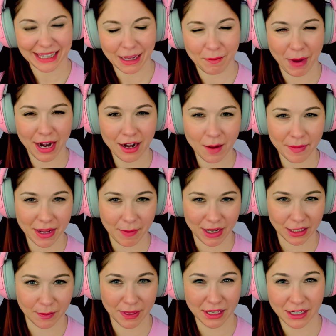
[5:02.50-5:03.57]
might not be a
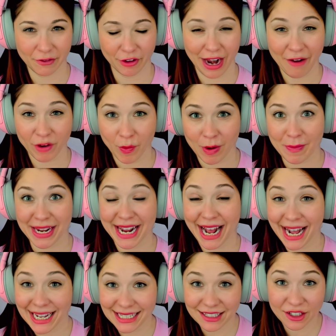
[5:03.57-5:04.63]
possibility for everyone
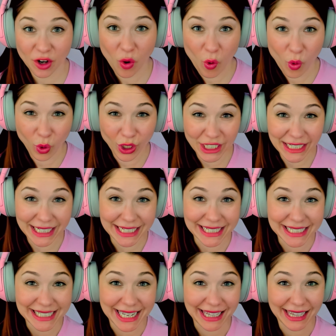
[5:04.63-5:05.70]
because the cord
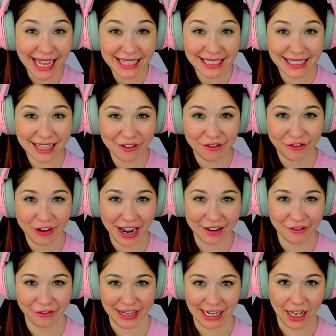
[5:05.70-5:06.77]
is less than 5
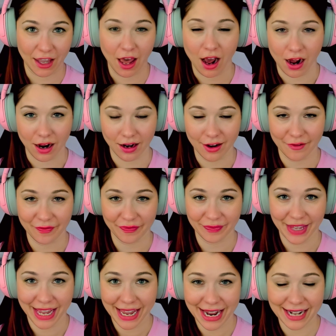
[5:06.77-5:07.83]
feet long.
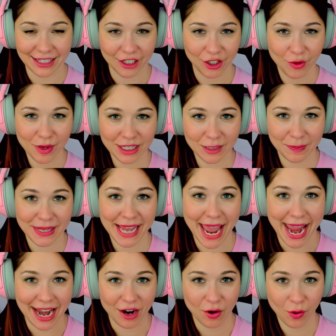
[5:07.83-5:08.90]
It's a
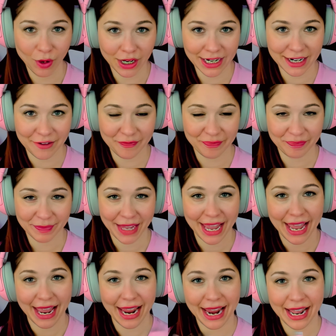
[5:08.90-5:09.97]
USB-A cord,
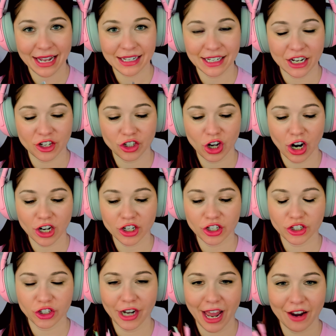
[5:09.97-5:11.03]
and it
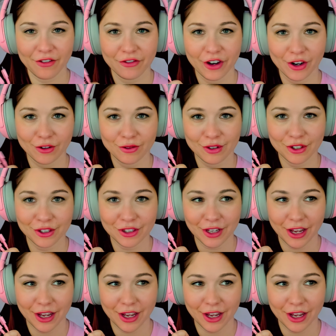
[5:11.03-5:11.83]
charges your headphones